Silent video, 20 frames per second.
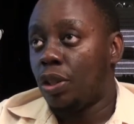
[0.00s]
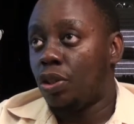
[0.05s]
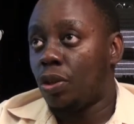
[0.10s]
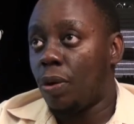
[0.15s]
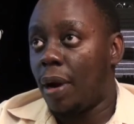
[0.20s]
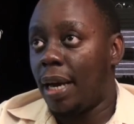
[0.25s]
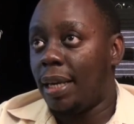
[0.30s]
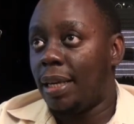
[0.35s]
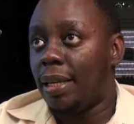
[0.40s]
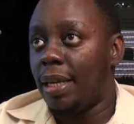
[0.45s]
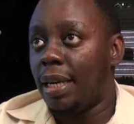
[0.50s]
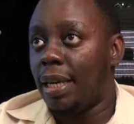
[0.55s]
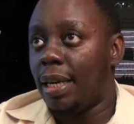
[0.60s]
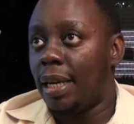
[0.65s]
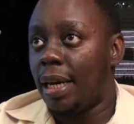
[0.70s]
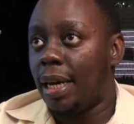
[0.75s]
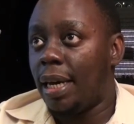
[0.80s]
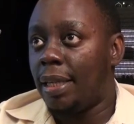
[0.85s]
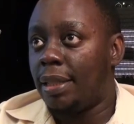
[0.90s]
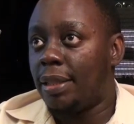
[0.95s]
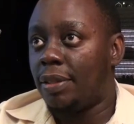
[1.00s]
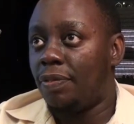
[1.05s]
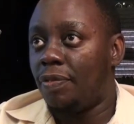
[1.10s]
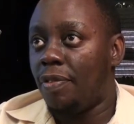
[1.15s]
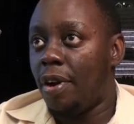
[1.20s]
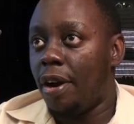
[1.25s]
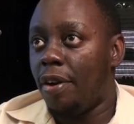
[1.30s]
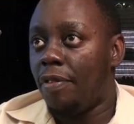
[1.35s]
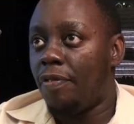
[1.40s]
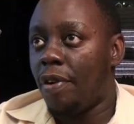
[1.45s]
So I think it's
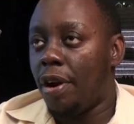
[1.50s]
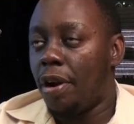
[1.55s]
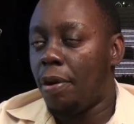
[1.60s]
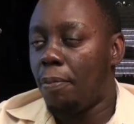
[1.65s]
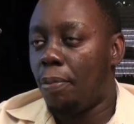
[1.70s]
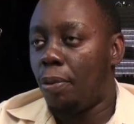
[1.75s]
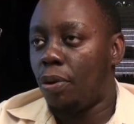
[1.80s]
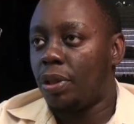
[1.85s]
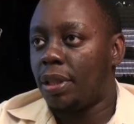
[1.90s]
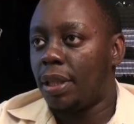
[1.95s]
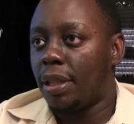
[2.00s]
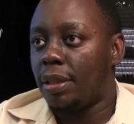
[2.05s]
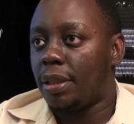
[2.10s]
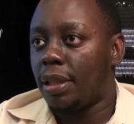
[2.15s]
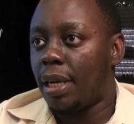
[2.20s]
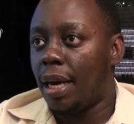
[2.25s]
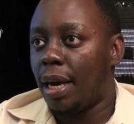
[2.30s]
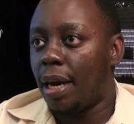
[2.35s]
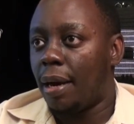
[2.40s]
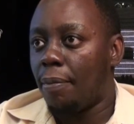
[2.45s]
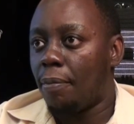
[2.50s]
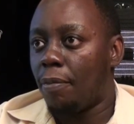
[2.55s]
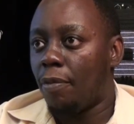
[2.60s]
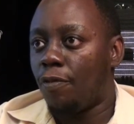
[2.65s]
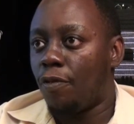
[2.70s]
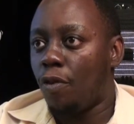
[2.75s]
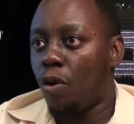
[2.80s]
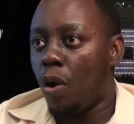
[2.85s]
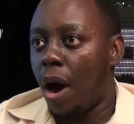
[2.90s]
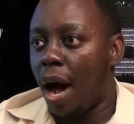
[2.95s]
very, very important
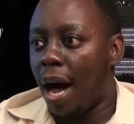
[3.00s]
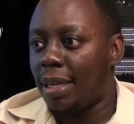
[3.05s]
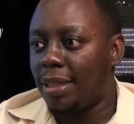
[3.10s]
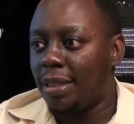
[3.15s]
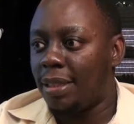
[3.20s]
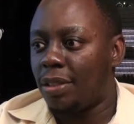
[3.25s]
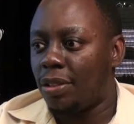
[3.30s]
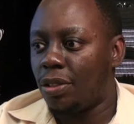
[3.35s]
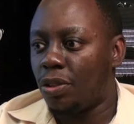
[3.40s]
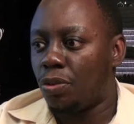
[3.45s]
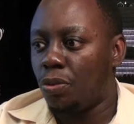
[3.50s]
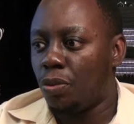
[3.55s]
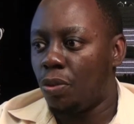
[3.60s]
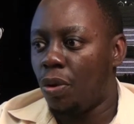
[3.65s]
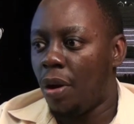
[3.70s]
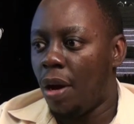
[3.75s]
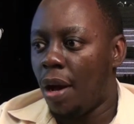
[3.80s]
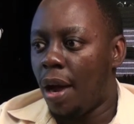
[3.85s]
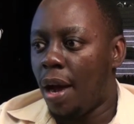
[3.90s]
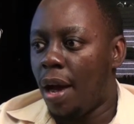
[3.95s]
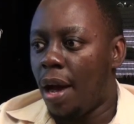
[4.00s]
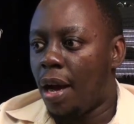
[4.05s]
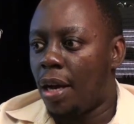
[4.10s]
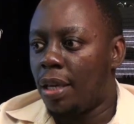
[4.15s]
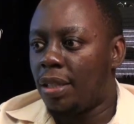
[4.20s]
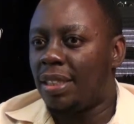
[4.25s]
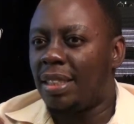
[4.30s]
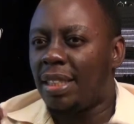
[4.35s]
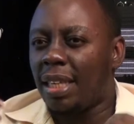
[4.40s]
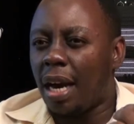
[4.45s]
for artists to
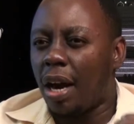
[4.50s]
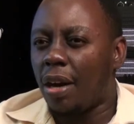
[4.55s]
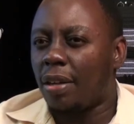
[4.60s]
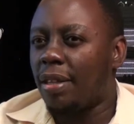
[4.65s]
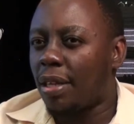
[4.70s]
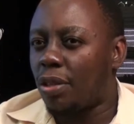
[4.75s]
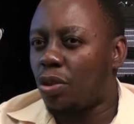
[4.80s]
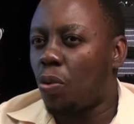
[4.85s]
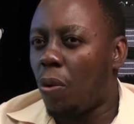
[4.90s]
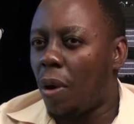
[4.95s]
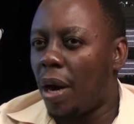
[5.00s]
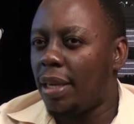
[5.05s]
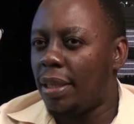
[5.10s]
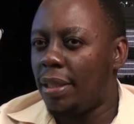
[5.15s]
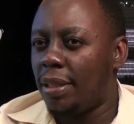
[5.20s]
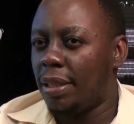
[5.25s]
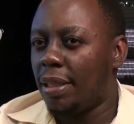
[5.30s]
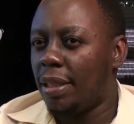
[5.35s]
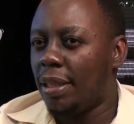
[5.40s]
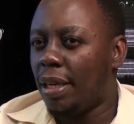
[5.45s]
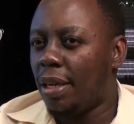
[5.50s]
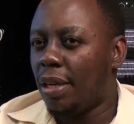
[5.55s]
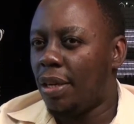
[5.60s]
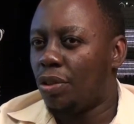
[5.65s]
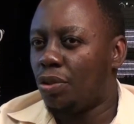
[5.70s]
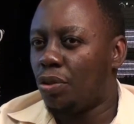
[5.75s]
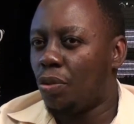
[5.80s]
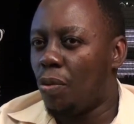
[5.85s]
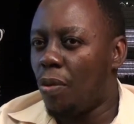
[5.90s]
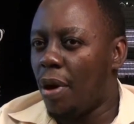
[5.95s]
seek out that quality,
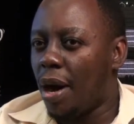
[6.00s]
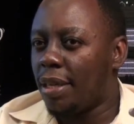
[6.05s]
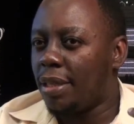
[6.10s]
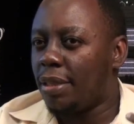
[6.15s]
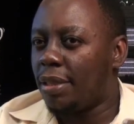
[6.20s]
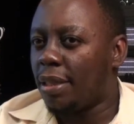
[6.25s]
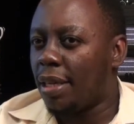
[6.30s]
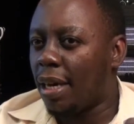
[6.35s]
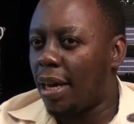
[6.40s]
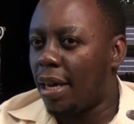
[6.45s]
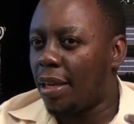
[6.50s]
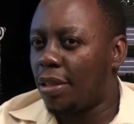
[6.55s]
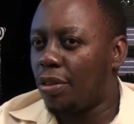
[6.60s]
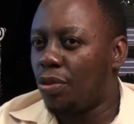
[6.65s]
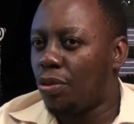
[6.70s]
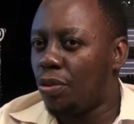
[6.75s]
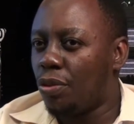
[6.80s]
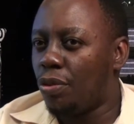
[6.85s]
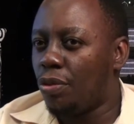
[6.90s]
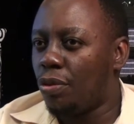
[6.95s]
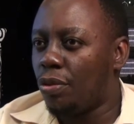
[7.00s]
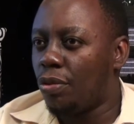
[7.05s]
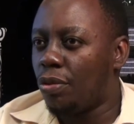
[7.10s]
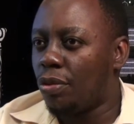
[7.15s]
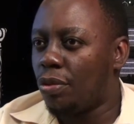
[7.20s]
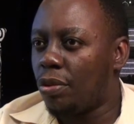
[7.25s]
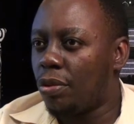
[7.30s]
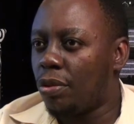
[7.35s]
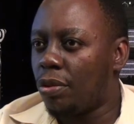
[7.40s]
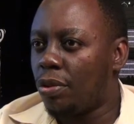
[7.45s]
to want
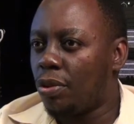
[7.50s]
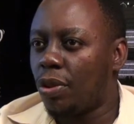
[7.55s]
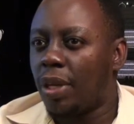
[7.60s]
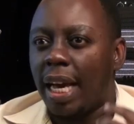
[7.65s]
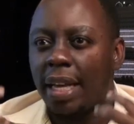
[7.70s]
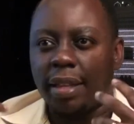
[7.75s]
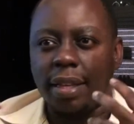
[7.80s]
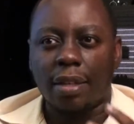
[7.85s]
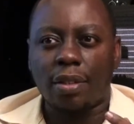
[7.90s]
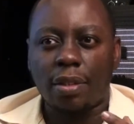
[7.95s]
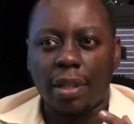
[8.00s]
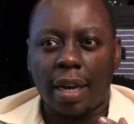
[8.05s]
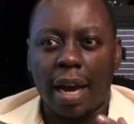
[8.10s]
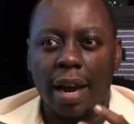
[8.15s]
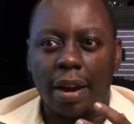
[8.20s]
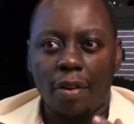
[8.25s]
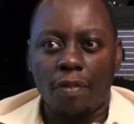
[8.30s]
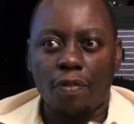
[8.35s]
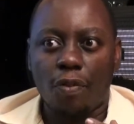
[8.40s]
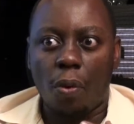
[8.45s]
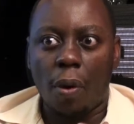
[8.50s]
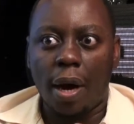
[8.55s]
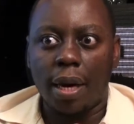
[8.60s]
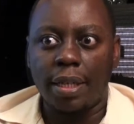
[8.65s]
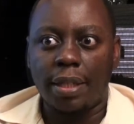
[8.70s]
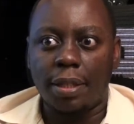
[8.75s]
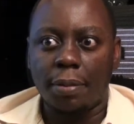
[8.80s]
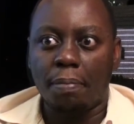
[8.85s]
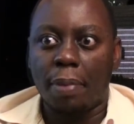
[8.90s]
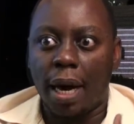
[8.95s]
to get that kind of
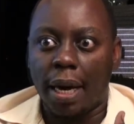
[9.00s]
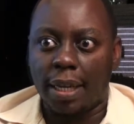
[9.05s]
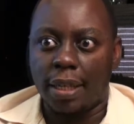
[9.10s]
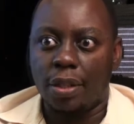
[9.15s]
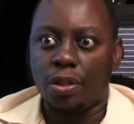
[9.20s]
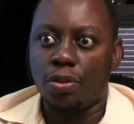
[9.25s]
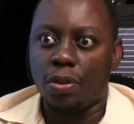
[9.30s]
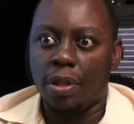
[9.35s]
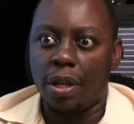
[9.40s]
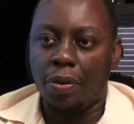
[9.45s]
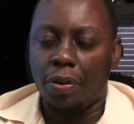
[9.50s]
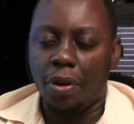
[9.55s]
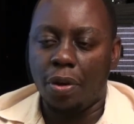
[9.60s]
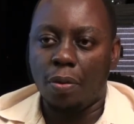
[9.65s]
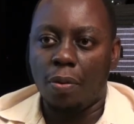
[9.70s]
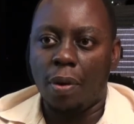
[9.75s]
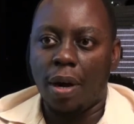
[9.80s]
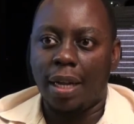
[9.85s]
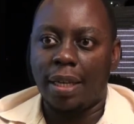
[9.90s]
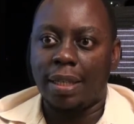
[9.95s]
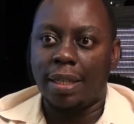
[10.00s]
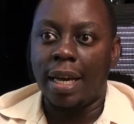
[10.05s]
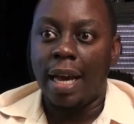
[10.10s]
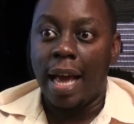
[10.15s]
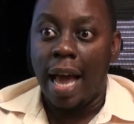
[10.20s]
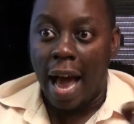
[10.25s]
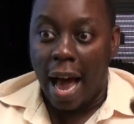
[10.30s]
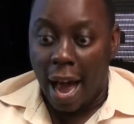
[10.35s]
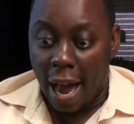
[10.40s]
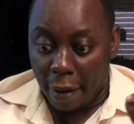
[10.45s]
quality back into the real world
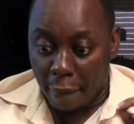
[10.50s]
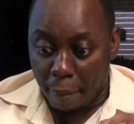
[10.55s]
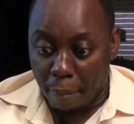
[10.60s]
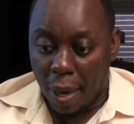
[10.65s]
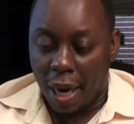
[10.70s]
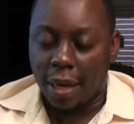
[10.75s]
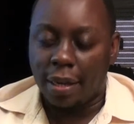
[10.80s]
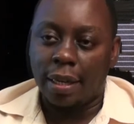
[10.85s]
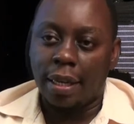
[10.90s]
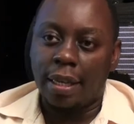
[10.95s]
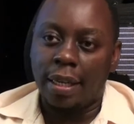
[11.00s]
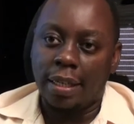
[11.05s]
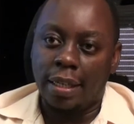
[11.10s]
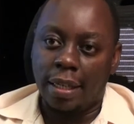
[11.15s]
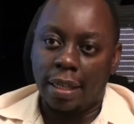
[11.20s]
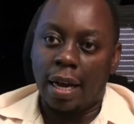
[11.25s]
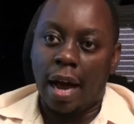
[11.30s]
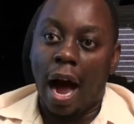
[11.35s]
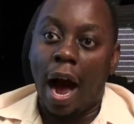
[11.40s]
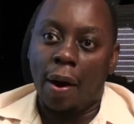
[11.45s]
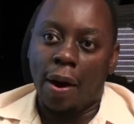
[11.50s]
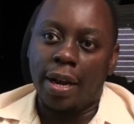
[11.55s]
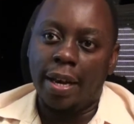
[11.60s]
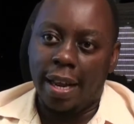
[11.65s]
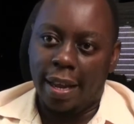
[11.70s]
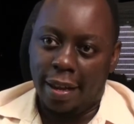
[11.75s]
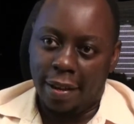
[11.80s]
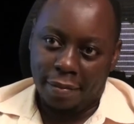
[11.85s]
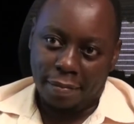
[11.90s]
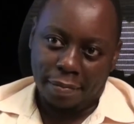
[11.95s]
and back in our
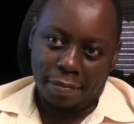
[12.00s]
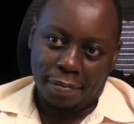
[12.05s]
day.